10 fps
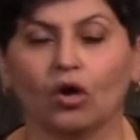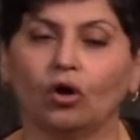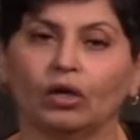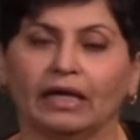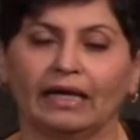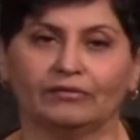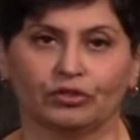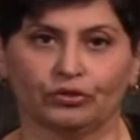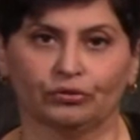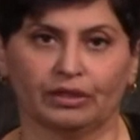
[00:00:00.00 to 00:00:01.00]
All I have to
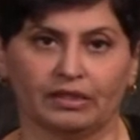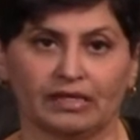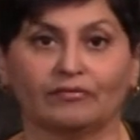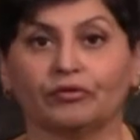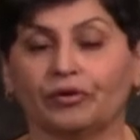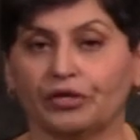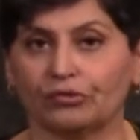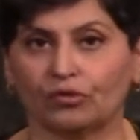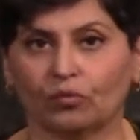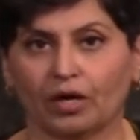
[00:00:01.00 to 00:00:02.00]
do is I have to
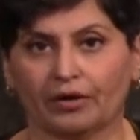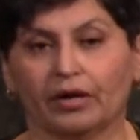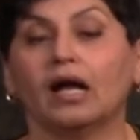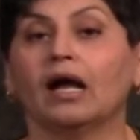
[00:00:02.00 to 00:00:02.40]
reduce the water.